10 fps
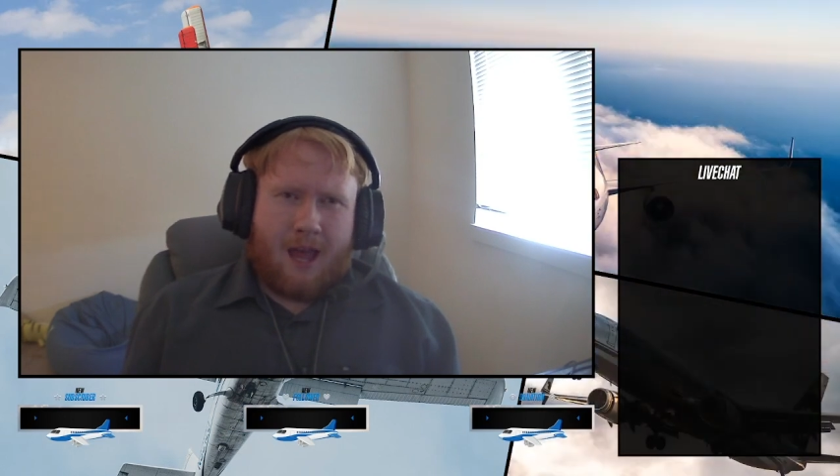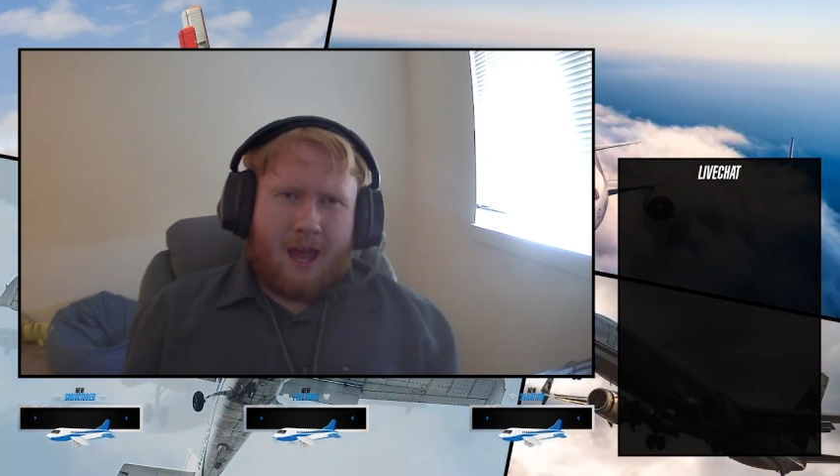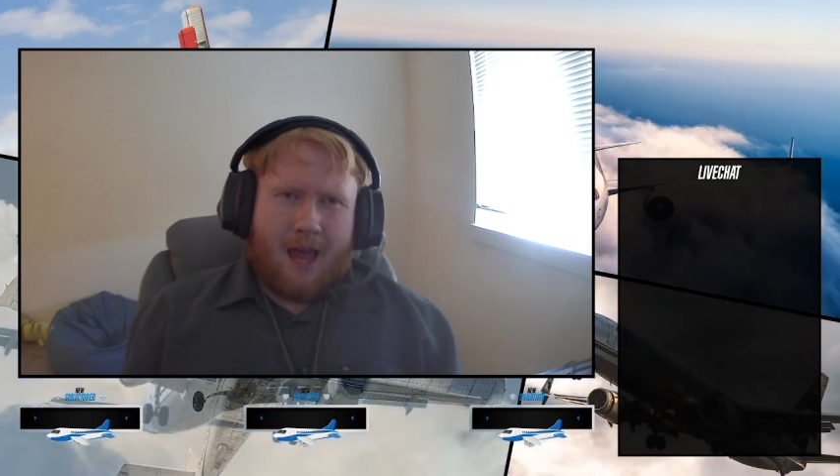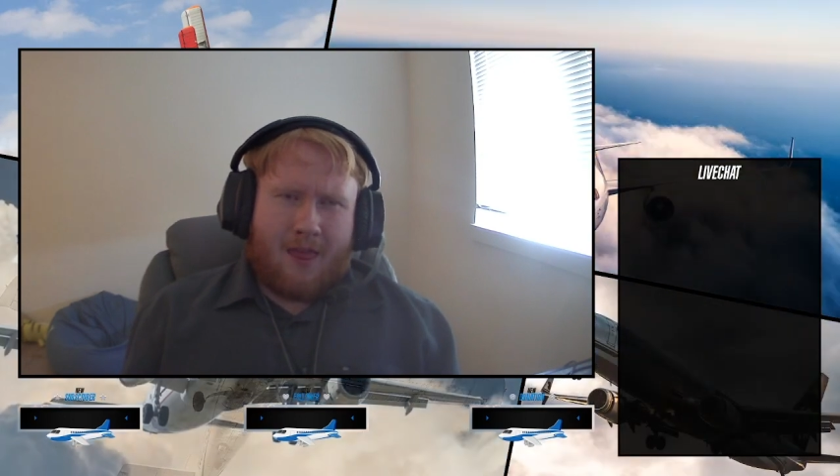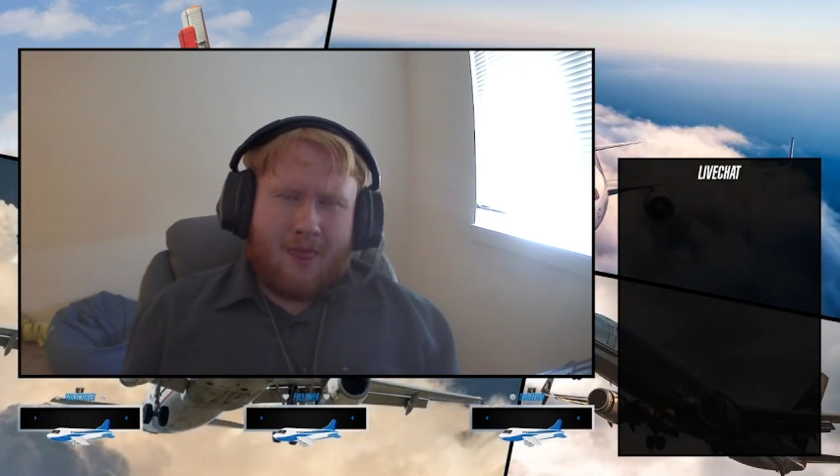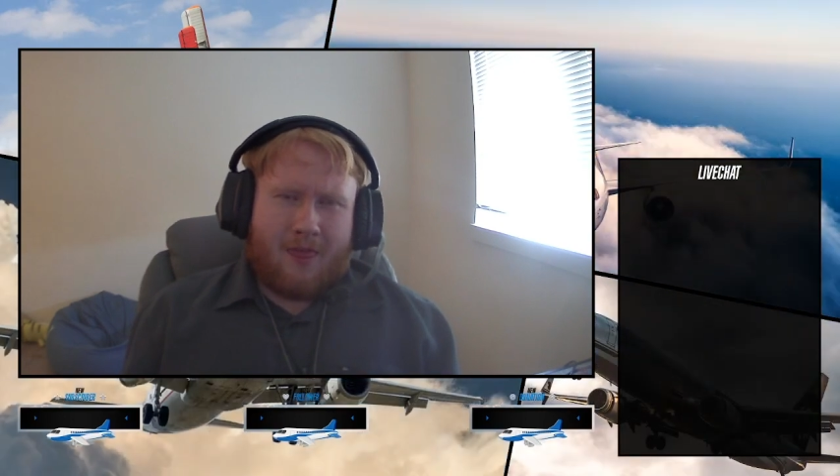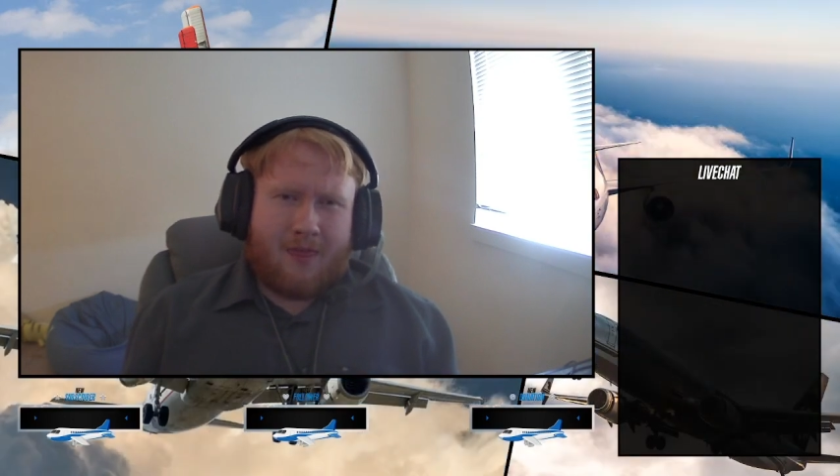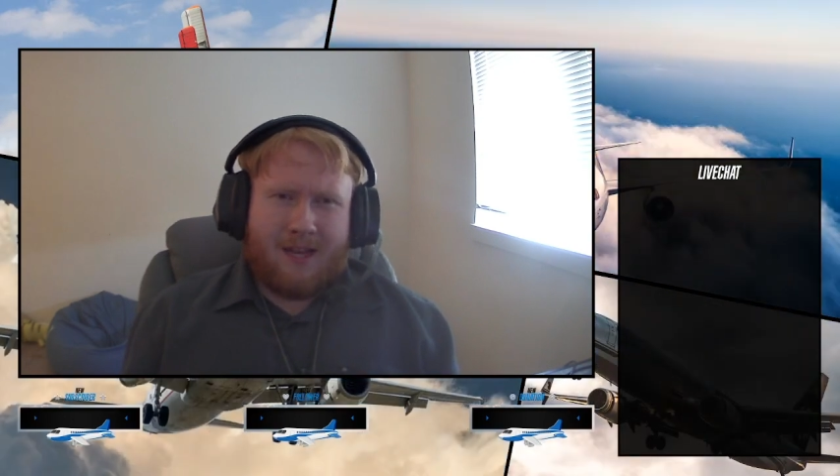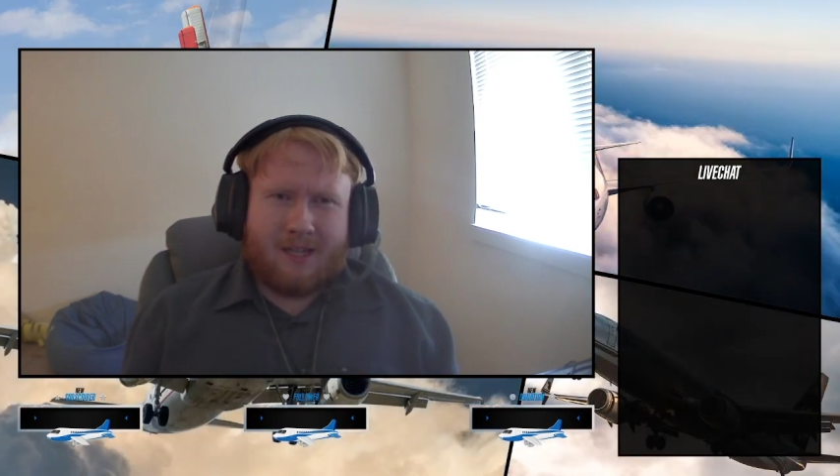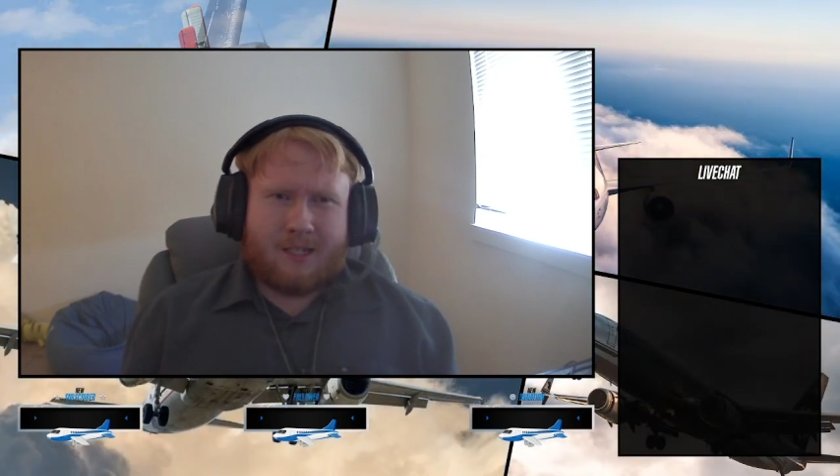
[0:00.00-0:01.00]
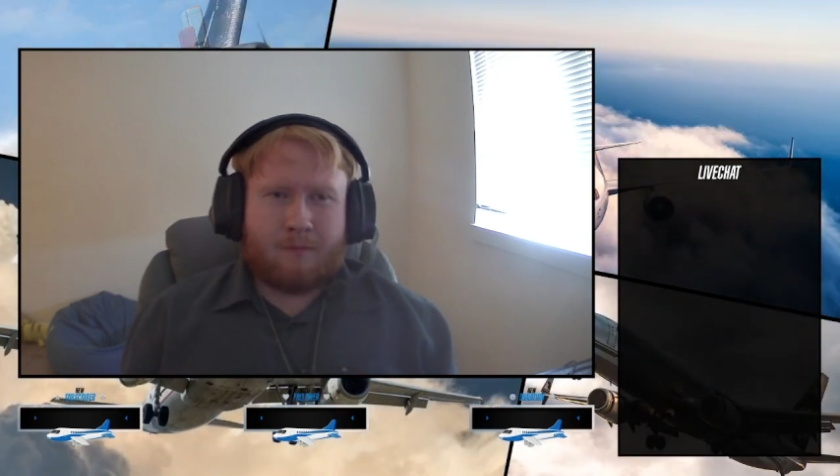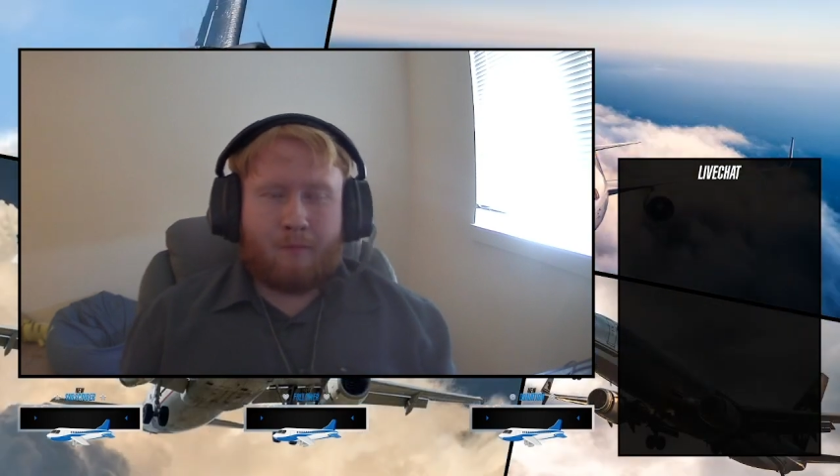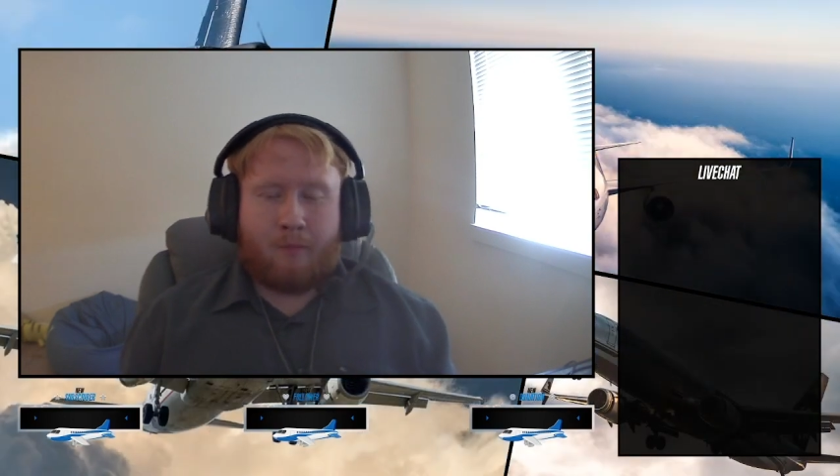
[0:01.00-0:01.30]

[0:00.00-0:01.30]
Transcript: at this